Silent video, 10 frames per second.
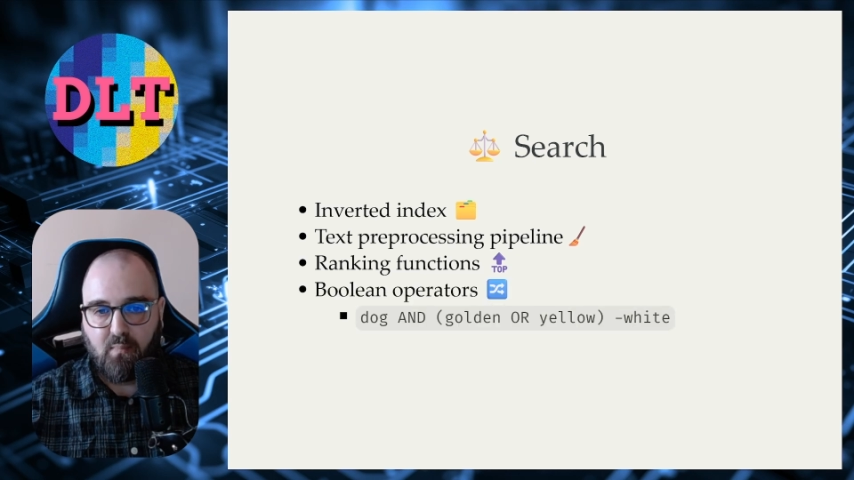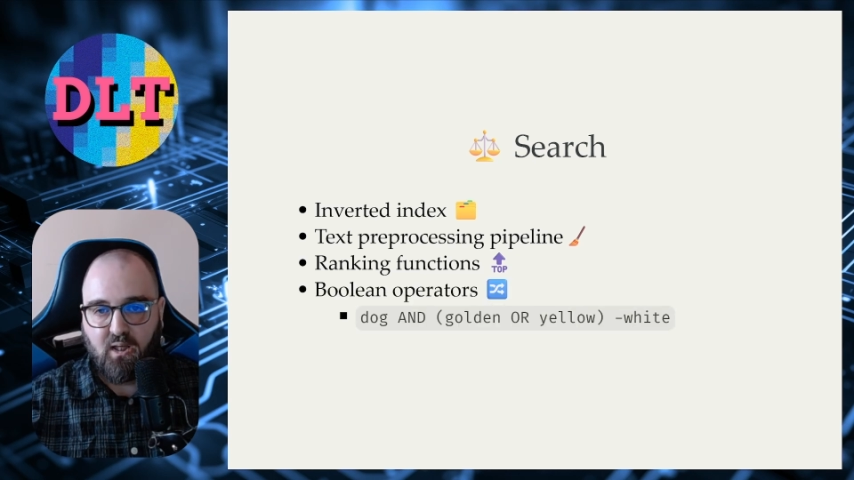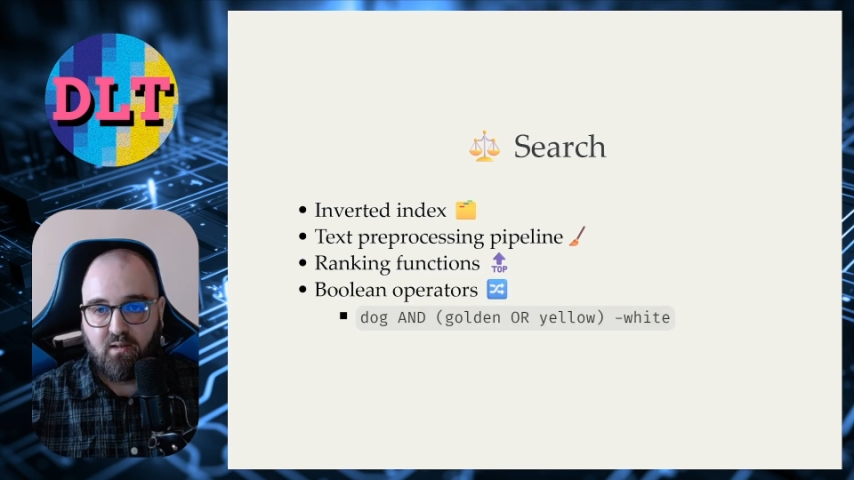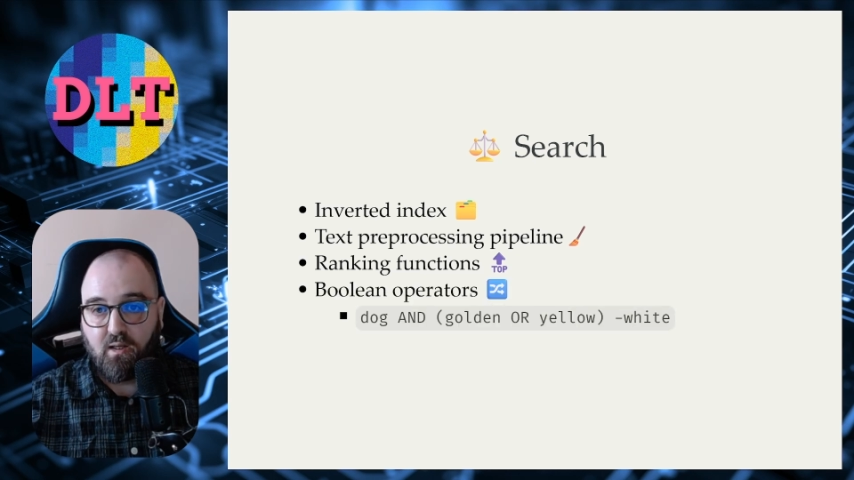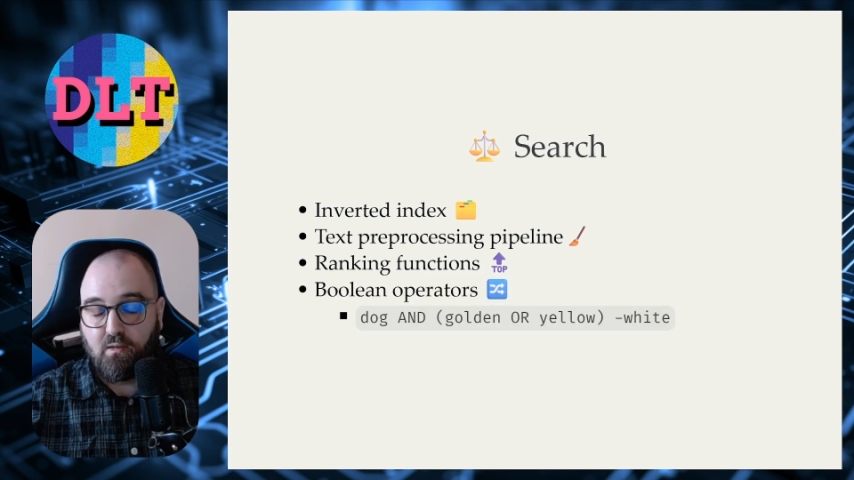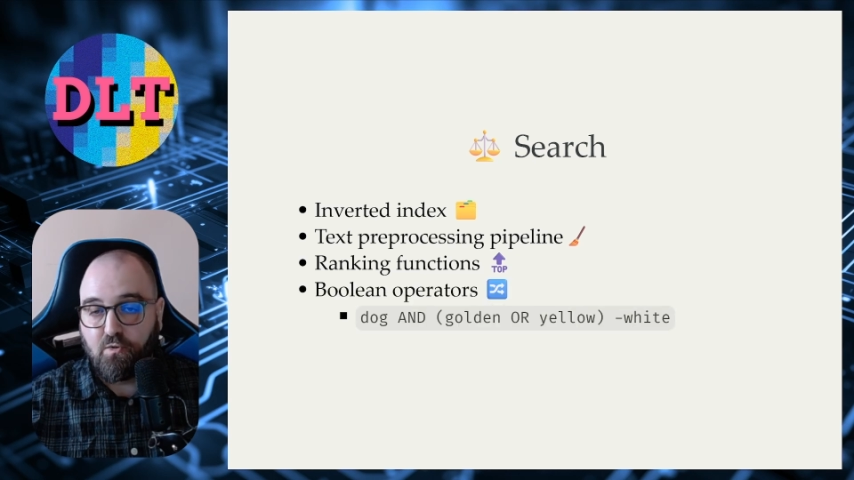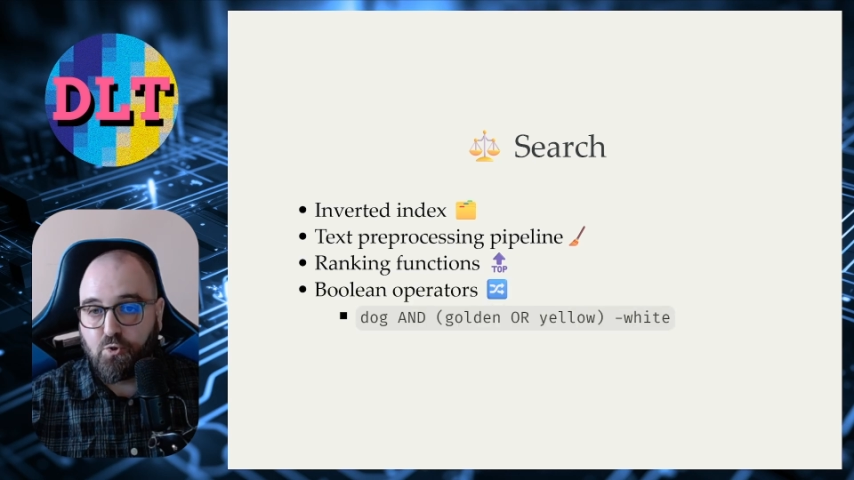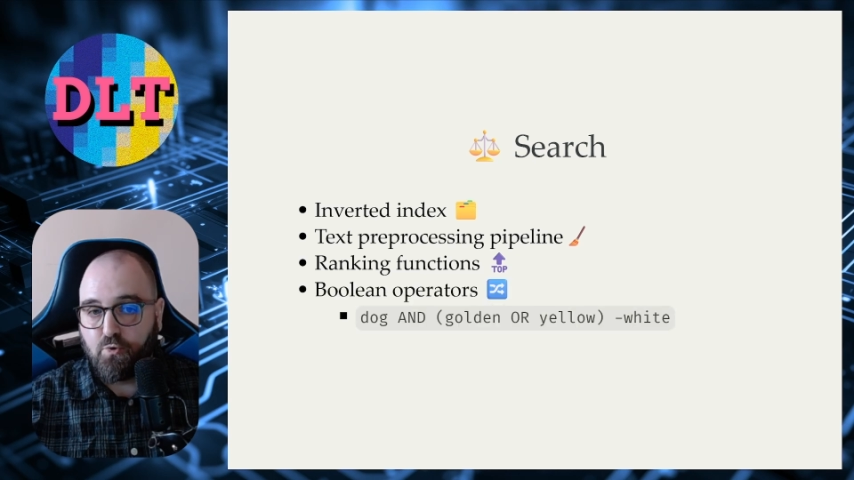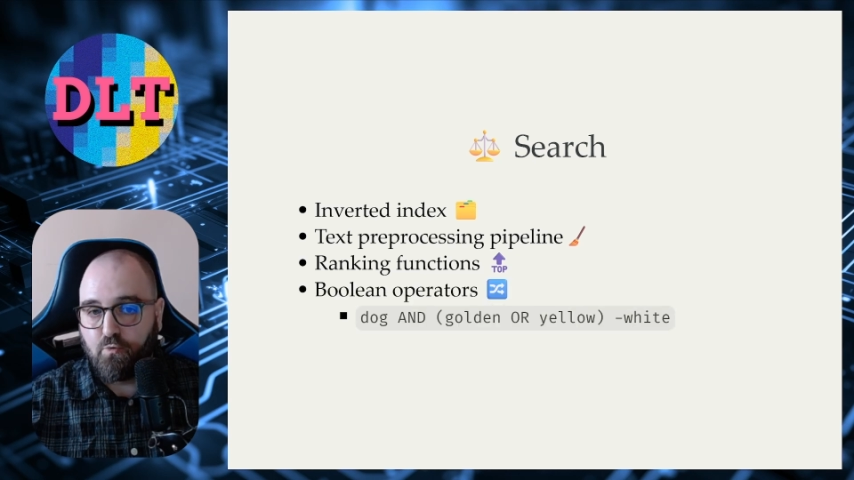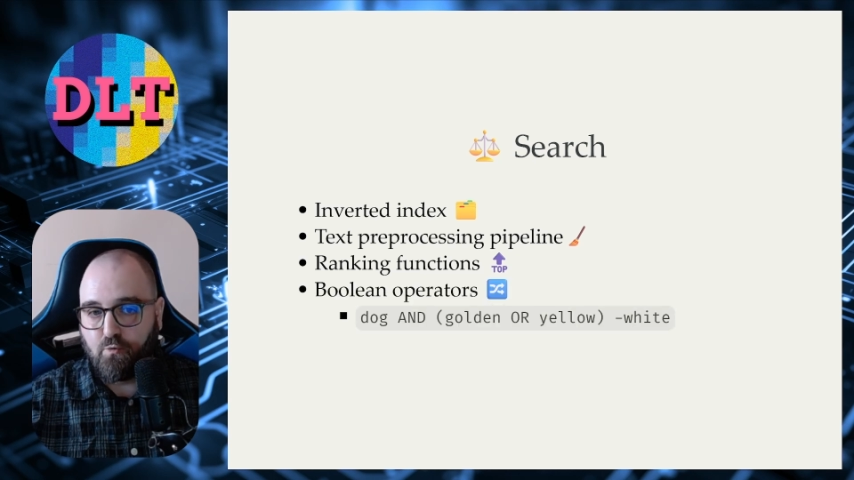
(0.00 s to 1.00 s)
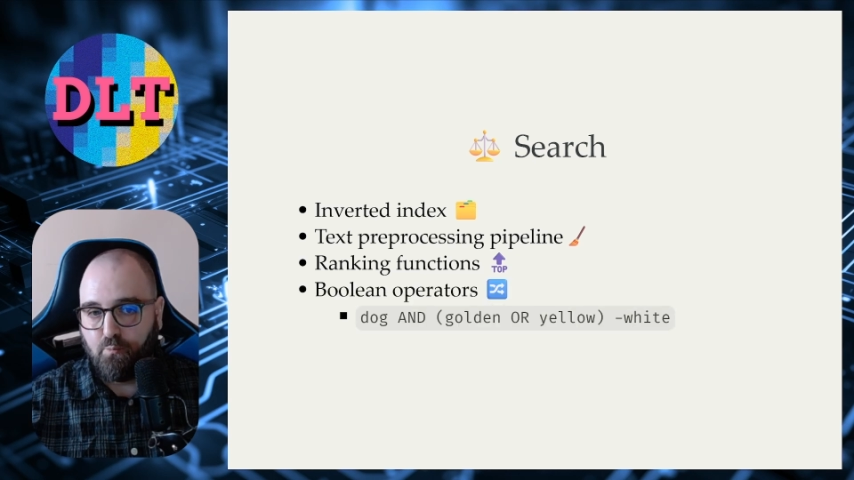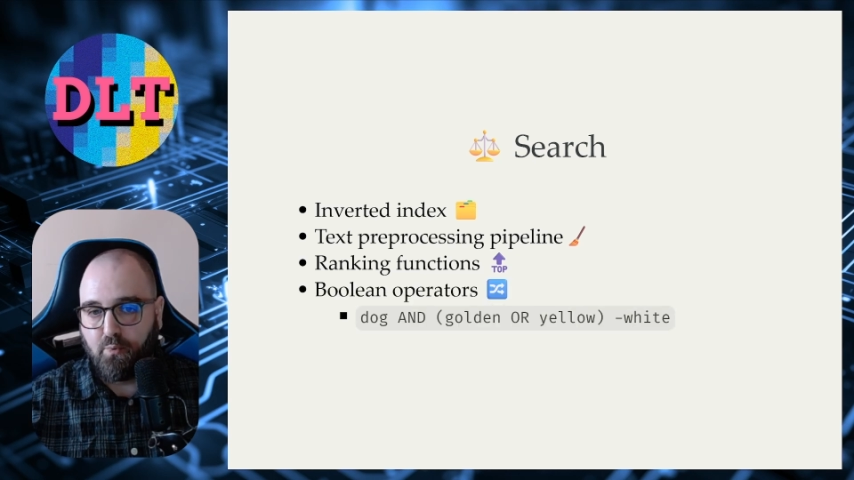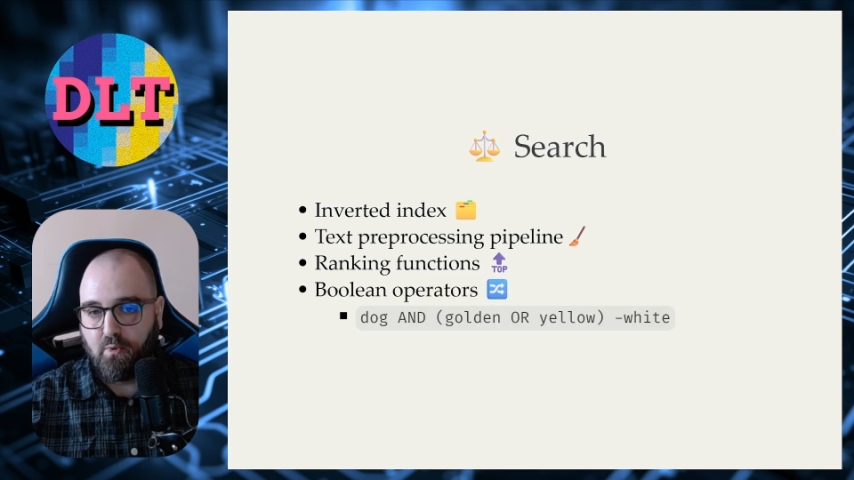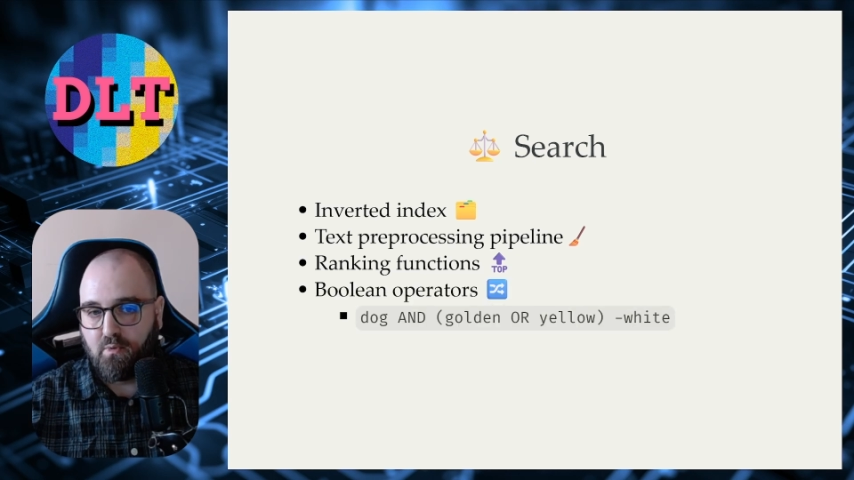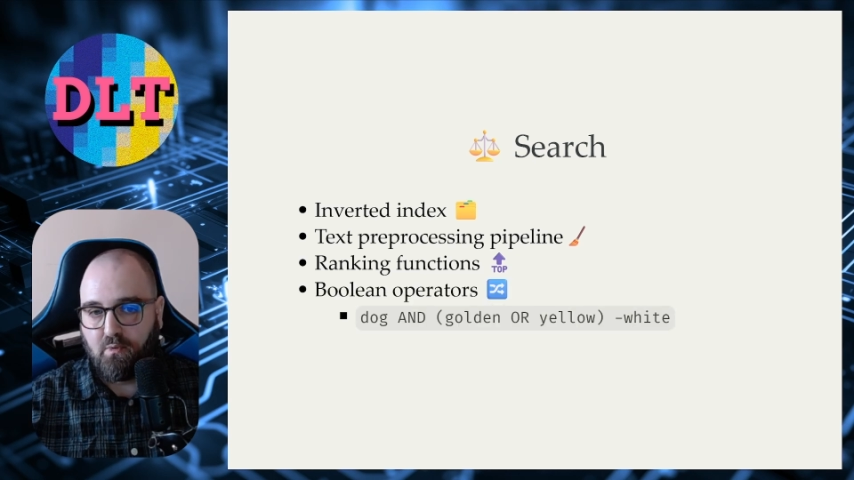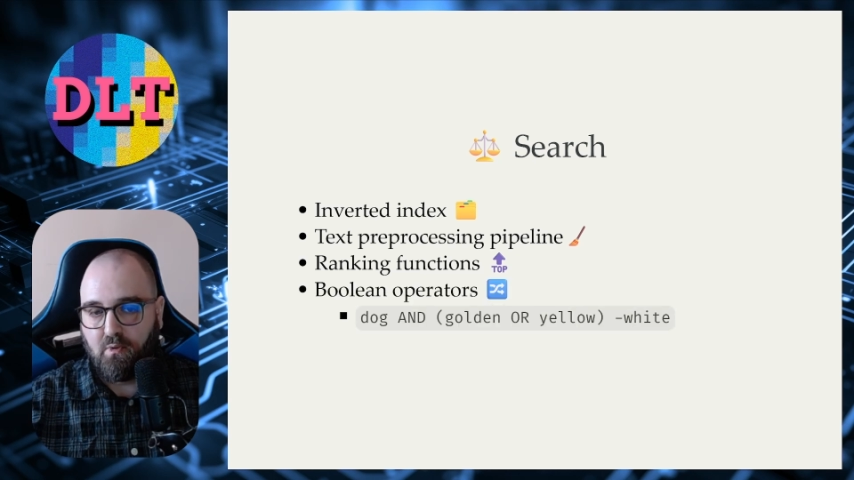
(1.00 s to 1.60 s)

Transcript: And then it should support